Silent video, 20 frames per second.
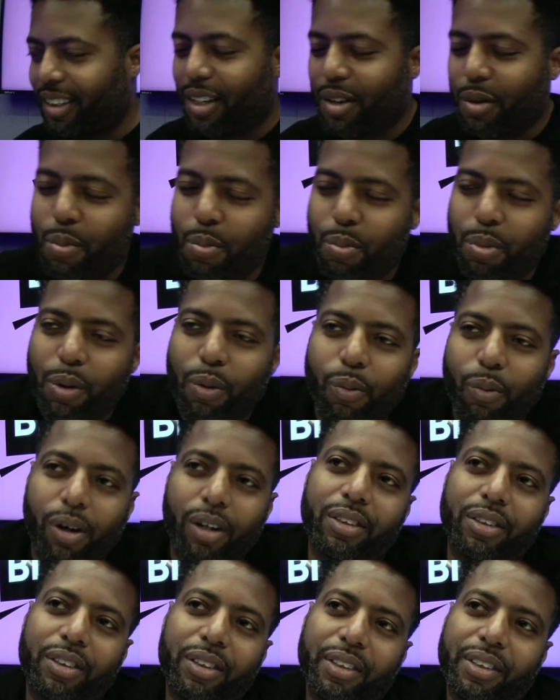be
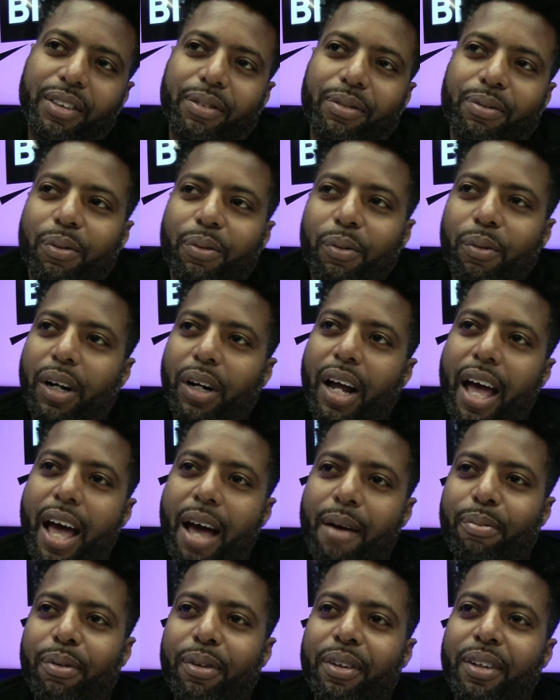wondering what
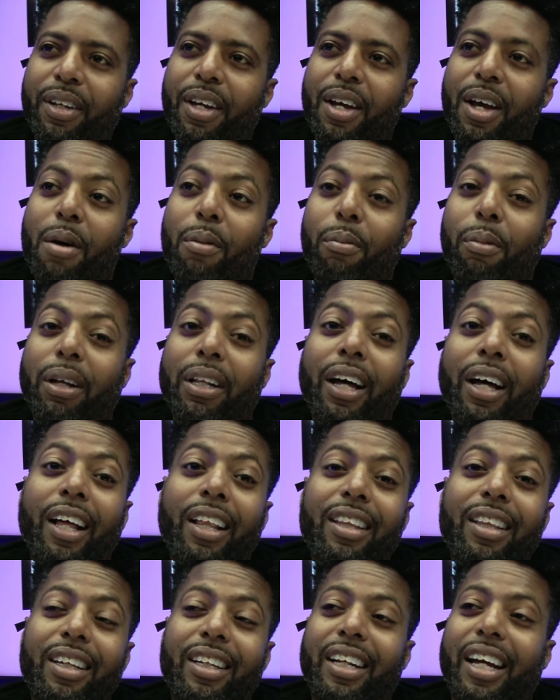happened. But the other
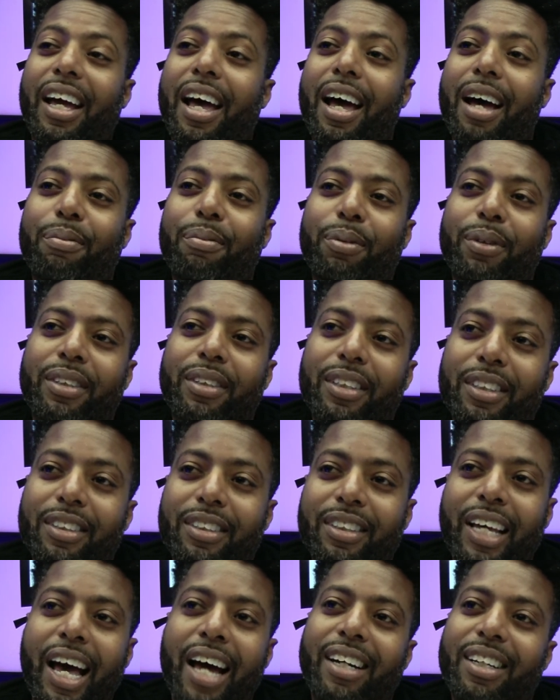thing that happened is
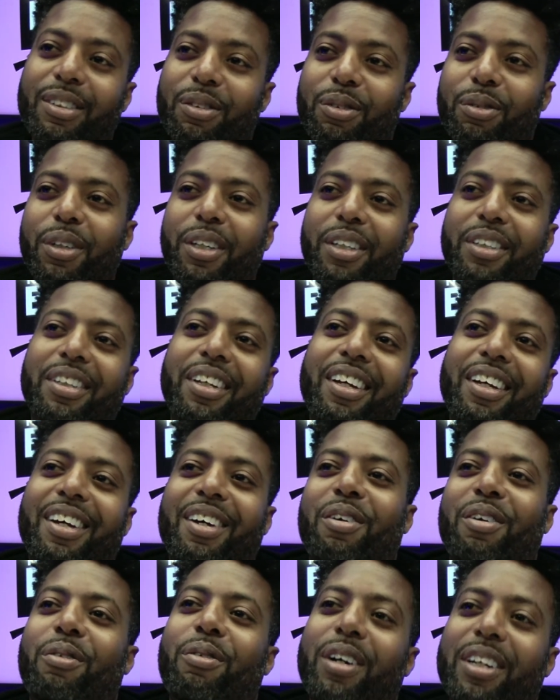kind
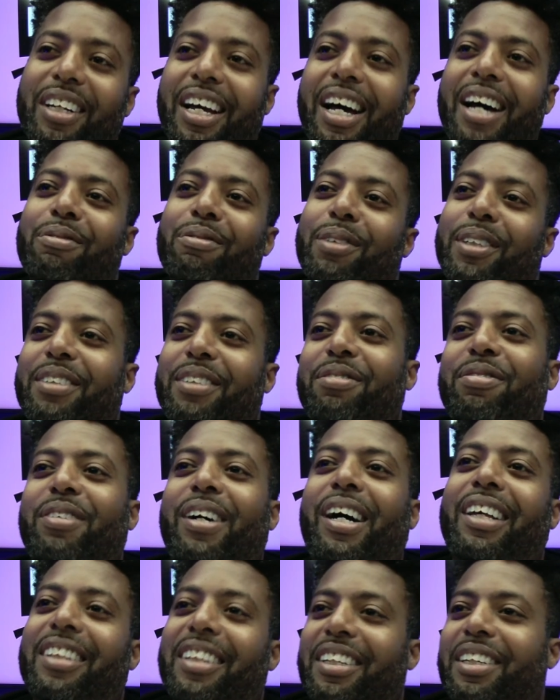of what got me
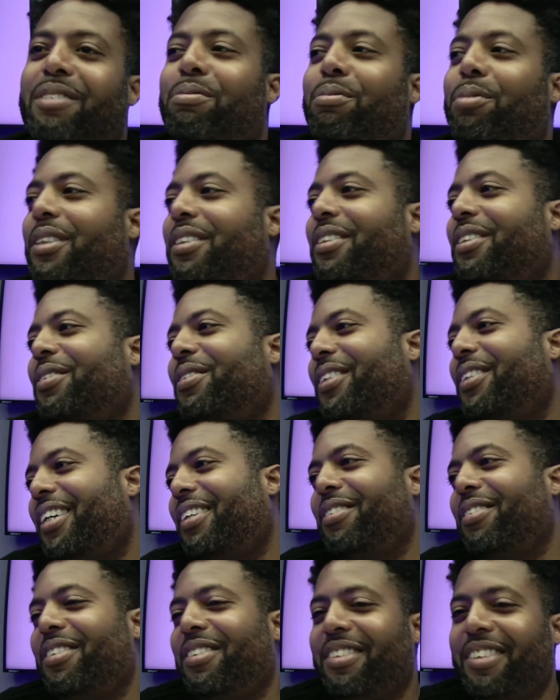finally getting pussy when I
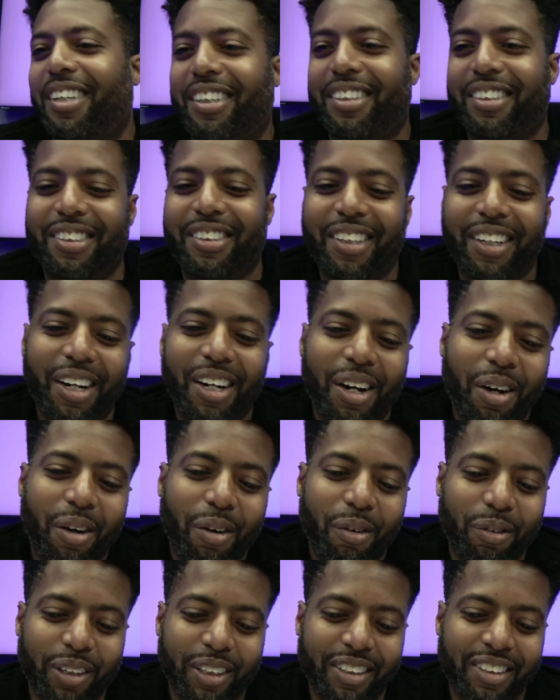was younger
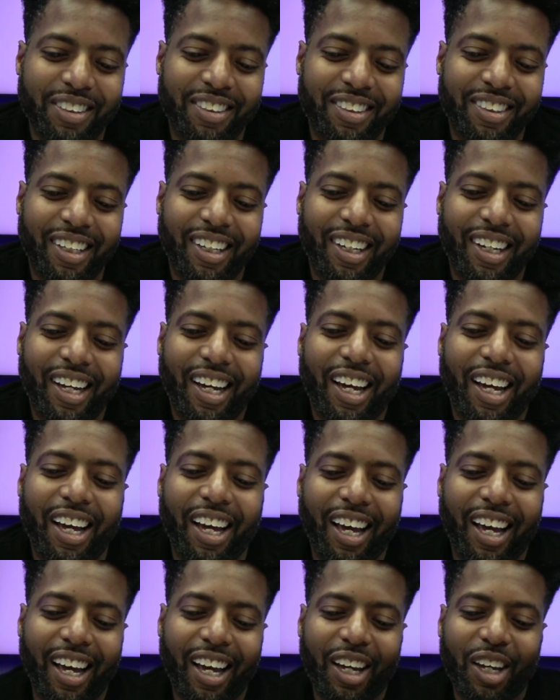was,
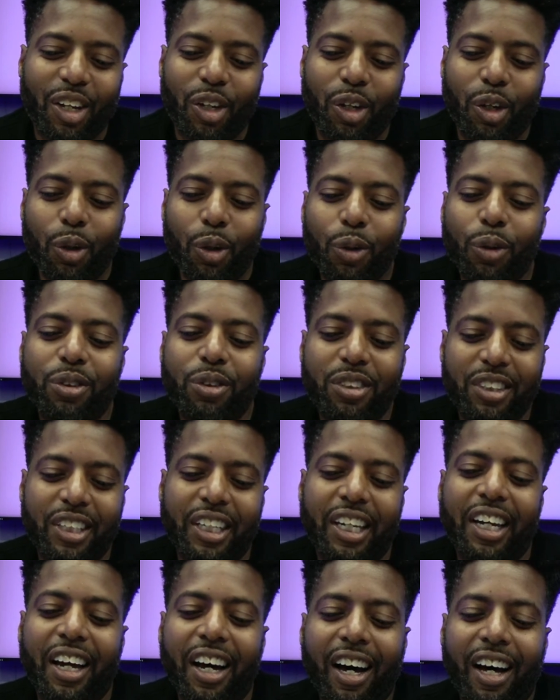you
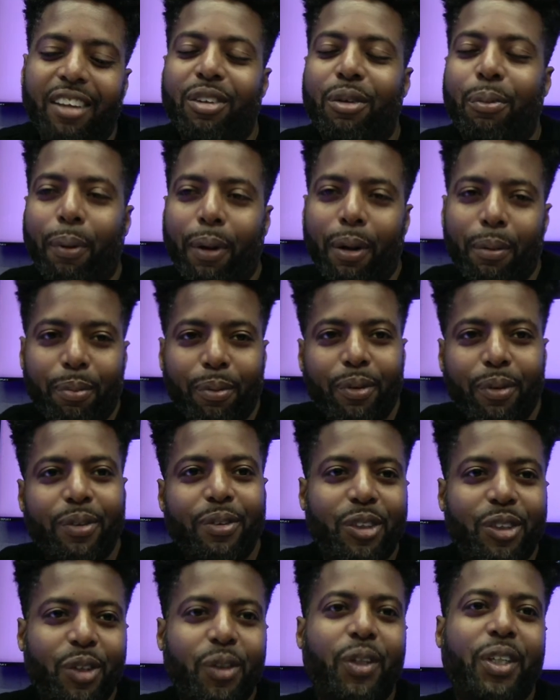see other people
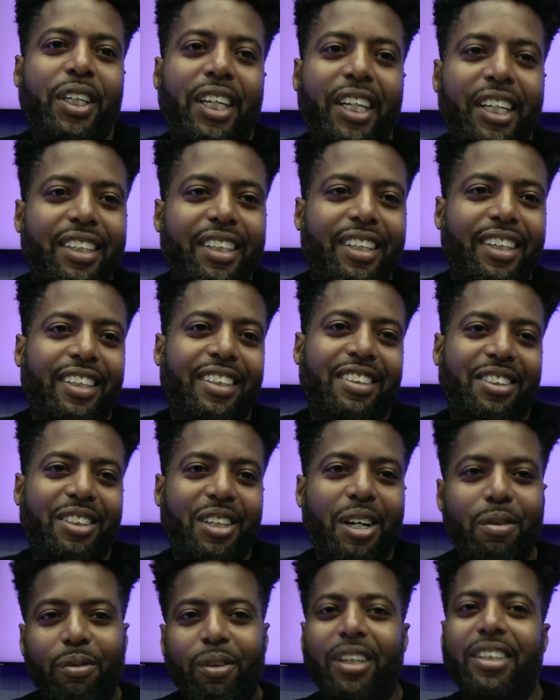doing it and
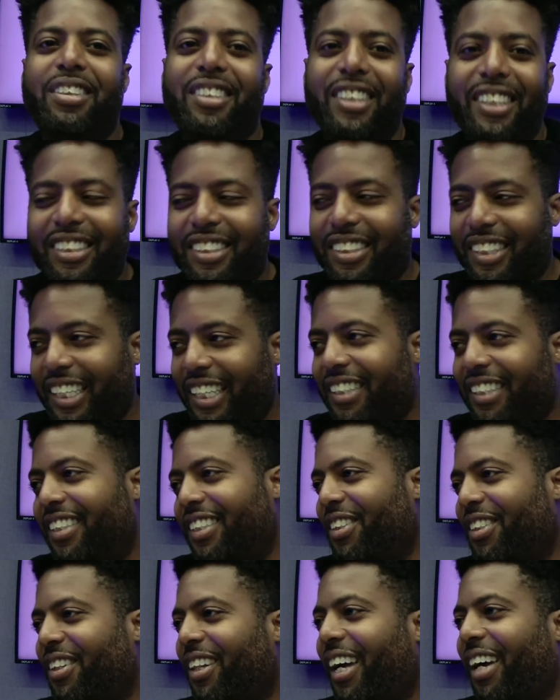somewhat succeeding, and
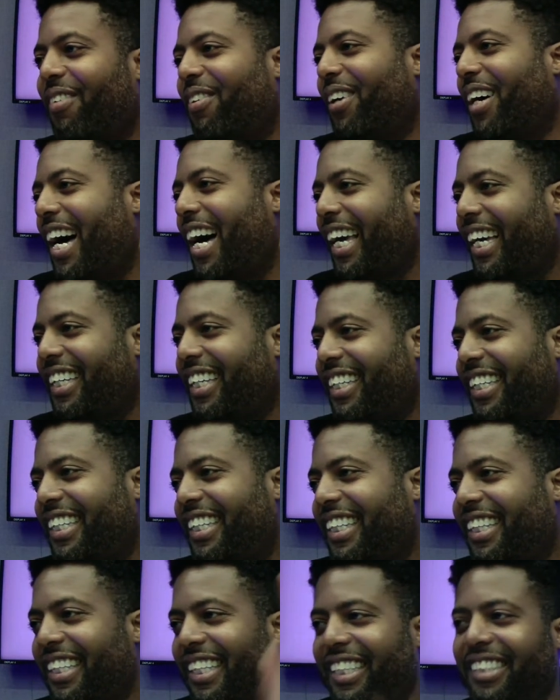you're like, well, I can at
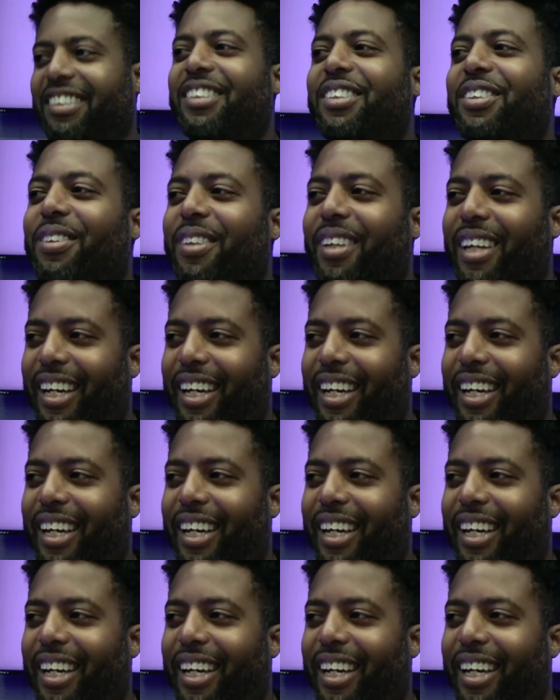least do that.